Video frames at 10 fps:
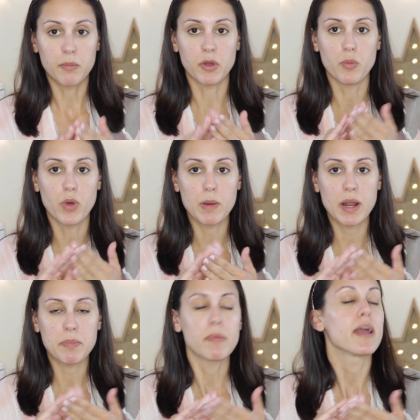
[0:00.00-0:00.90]
I'm gonna warm it
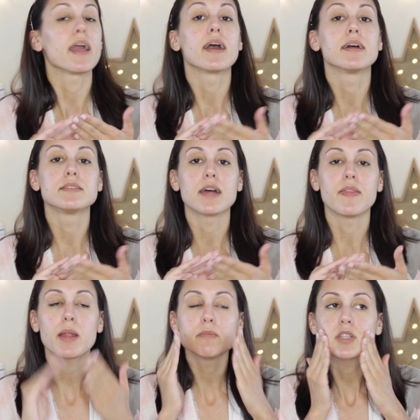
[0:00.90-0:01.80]
up in my hands,
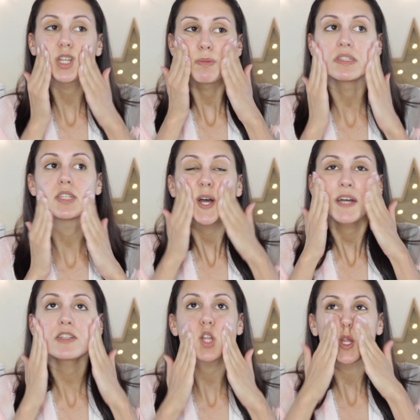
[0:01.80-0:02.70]
and then I'm just gonna
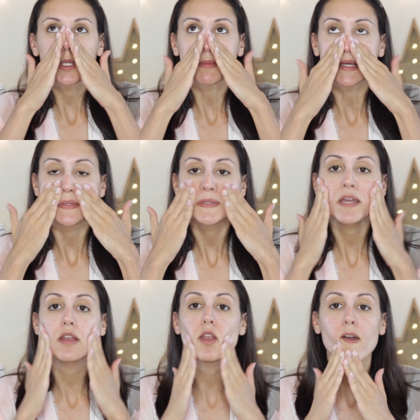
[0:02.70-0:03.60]
massage it into my
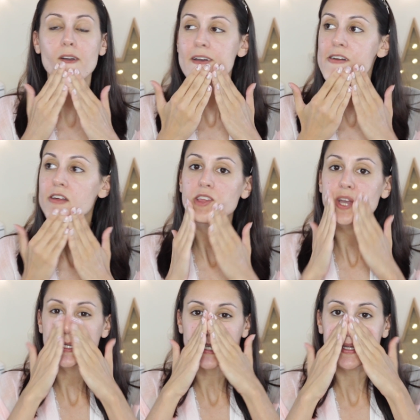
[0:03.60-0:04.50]
skin.
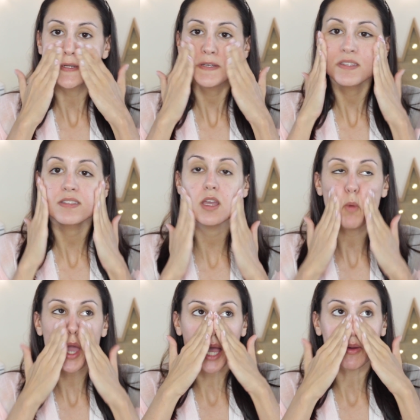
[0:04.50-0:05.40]
Like I said, just the same
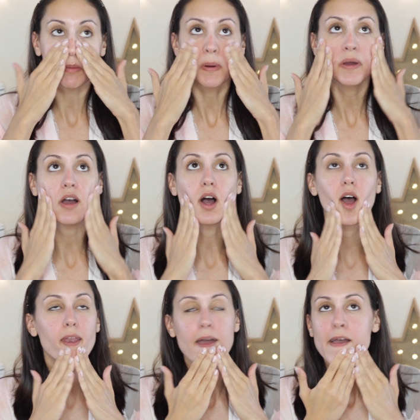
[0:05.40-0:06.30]
way I would put
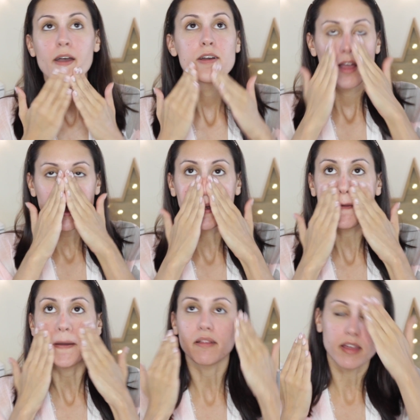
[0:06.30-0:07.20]
on
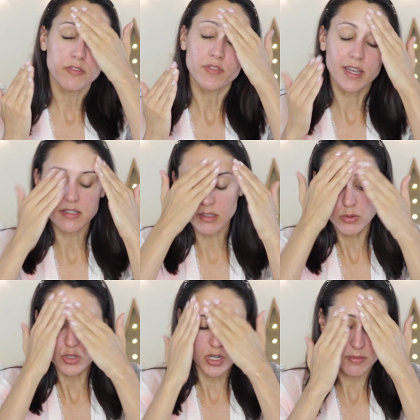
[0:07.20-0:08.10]
any kind of like face
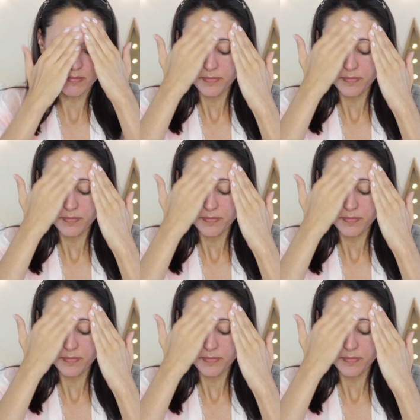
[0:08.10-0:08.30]
lotion.